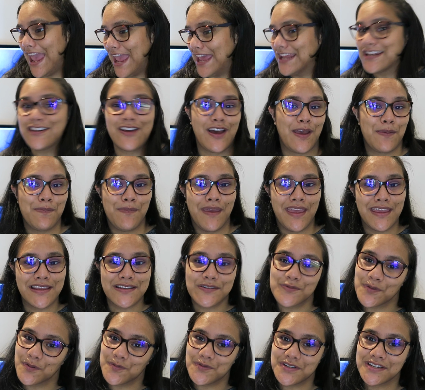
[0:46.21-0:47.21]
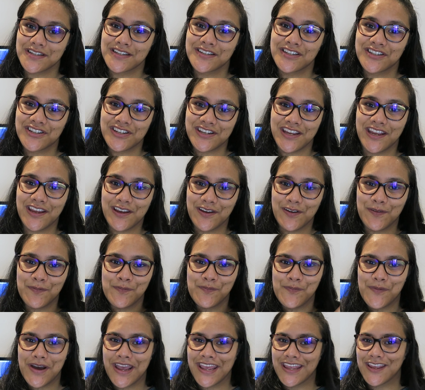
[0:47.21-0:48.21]
And I may as well just share
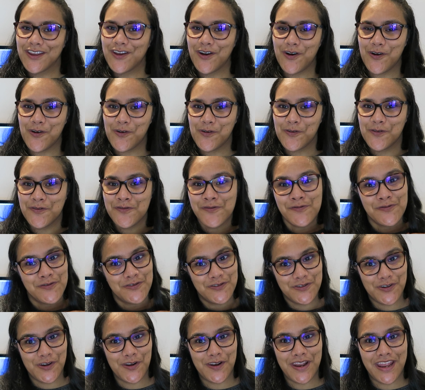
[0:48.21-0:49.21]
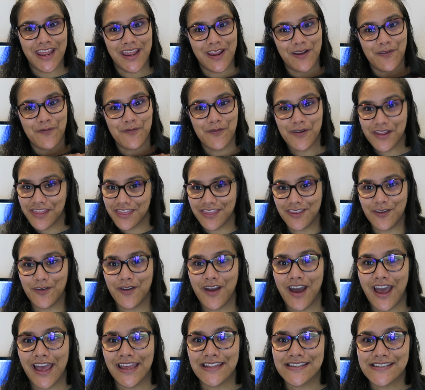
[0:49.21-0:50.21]
my goal journey with you
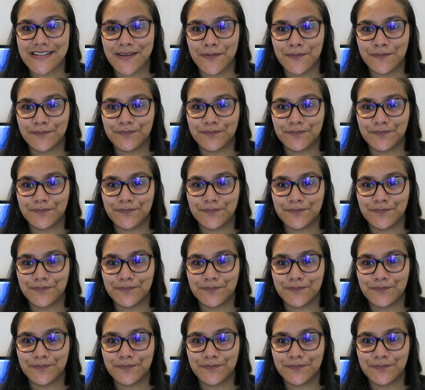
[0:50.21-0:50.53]
guys.